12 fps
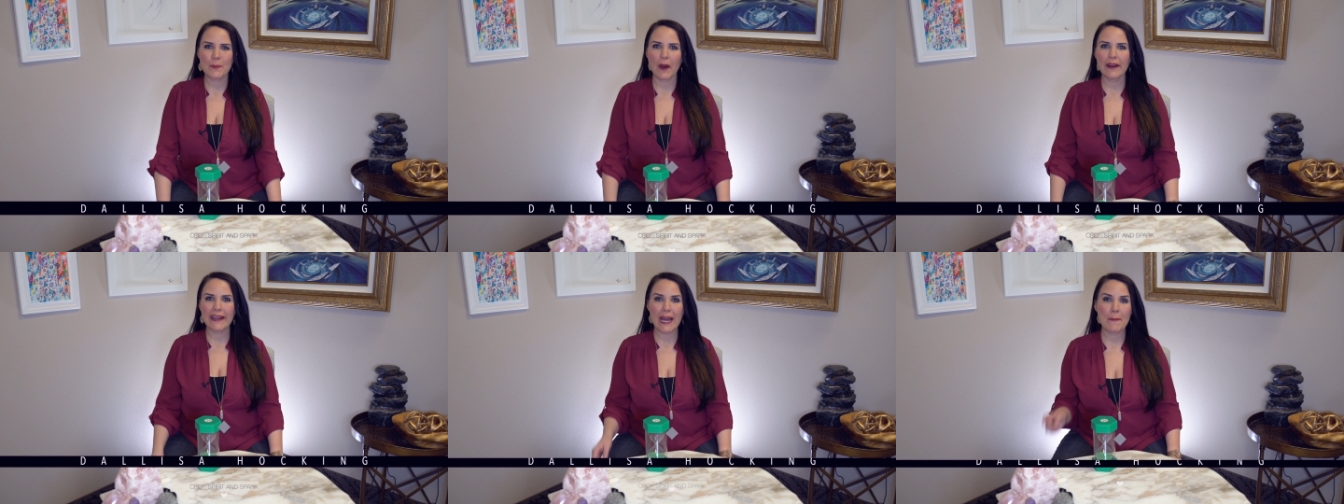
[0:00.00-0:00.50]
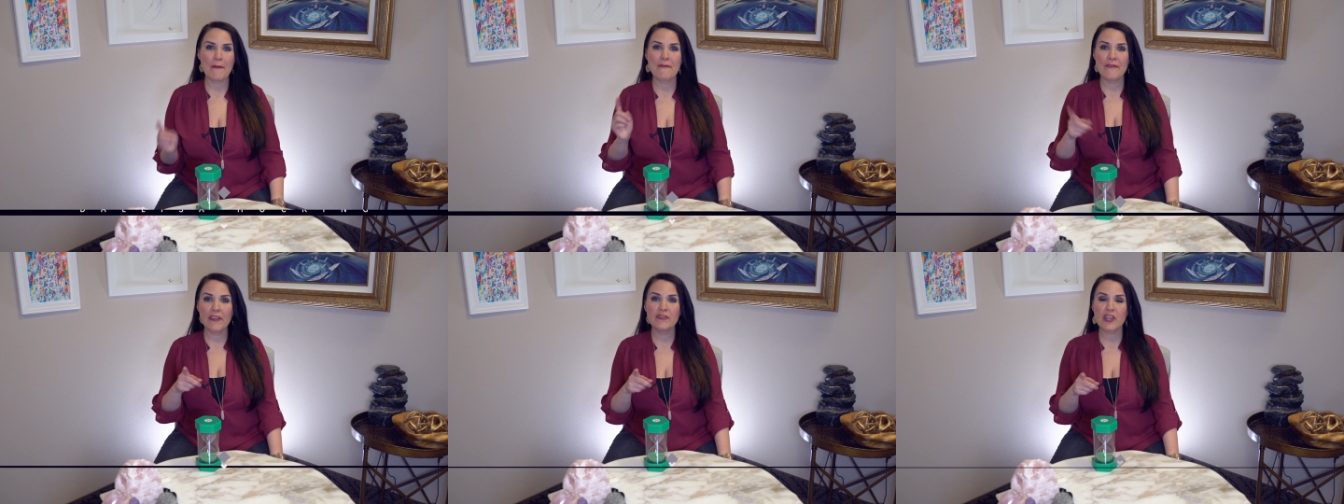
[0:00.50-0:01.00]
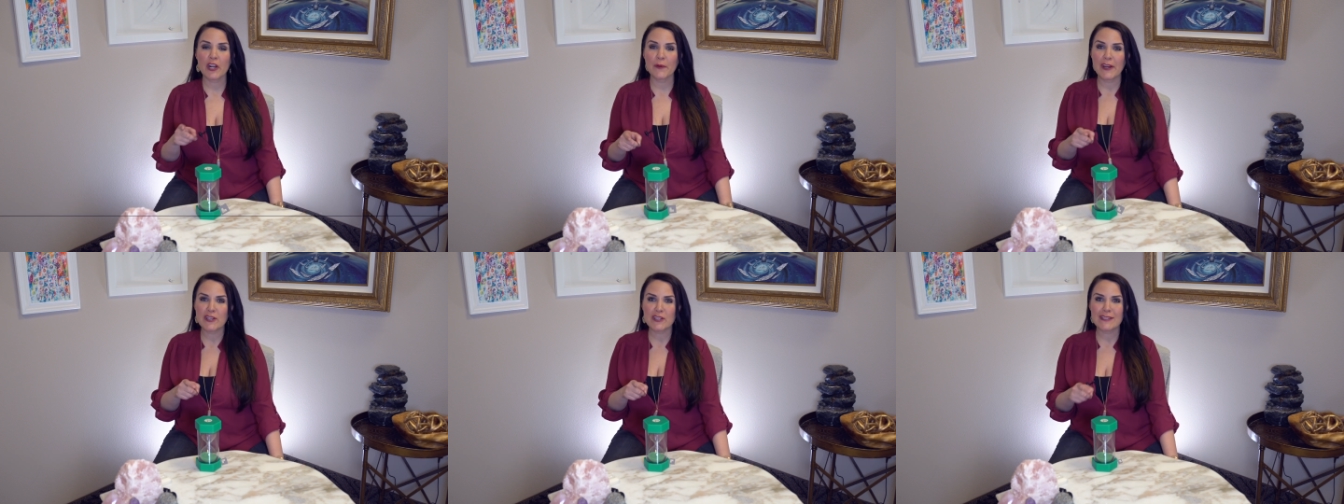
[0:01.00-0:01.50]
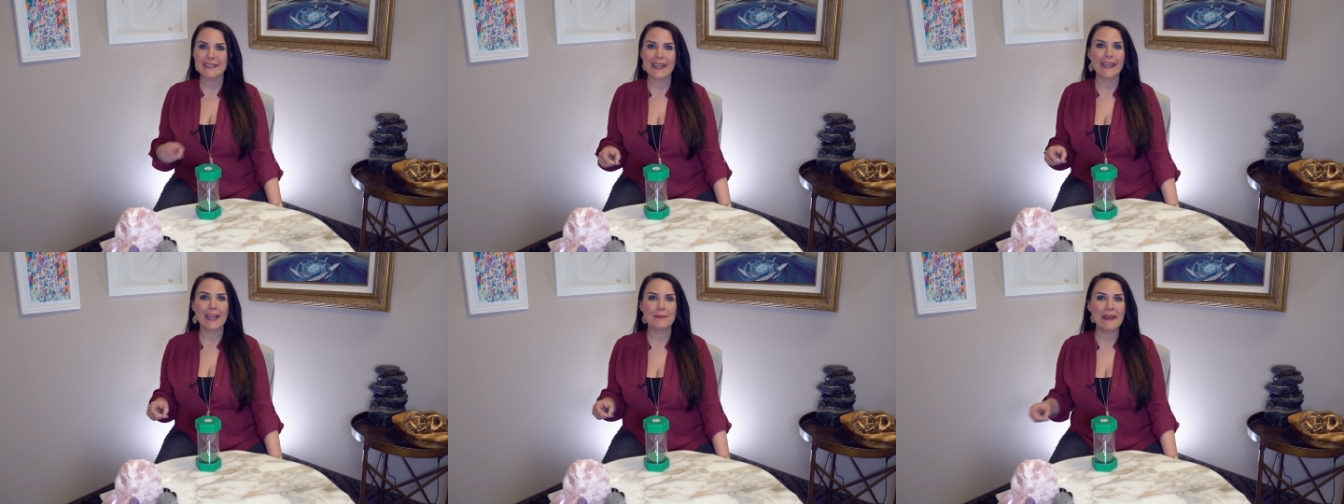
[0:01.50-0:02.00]
Spark, and I'm a fifth generation
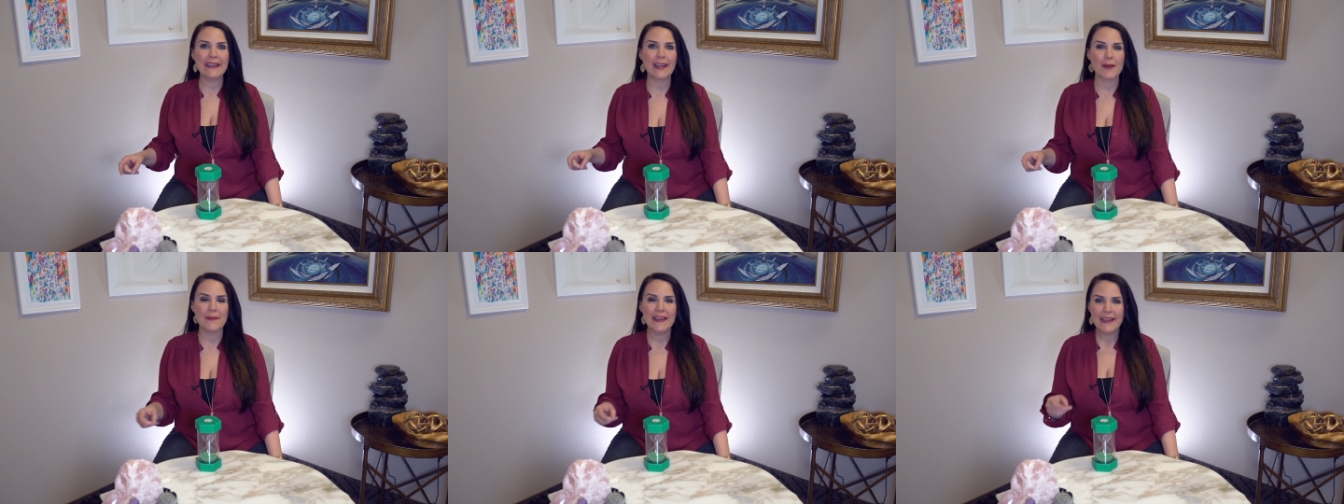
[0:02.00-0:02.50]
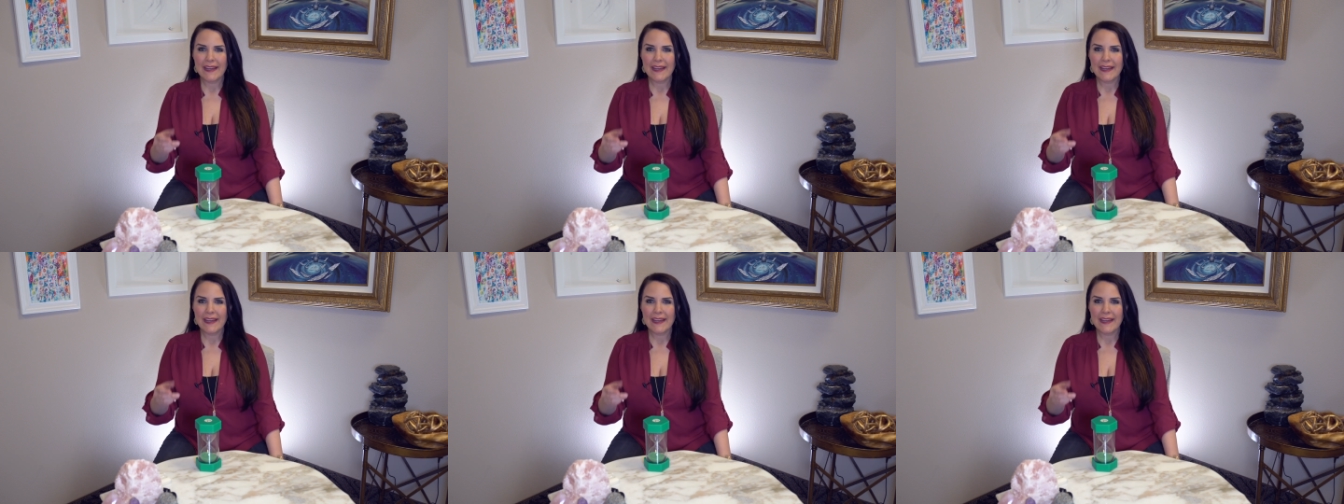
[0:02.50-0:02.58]
psychic medium.